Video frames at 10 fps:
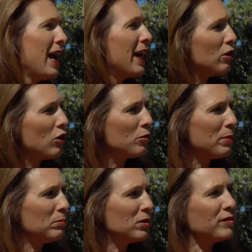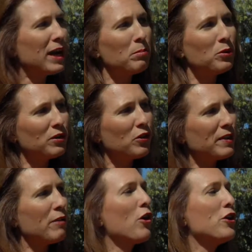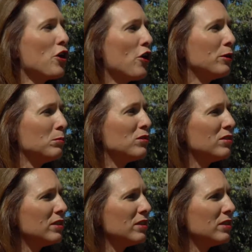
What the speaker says: and a lot of people have now put it on their own homes.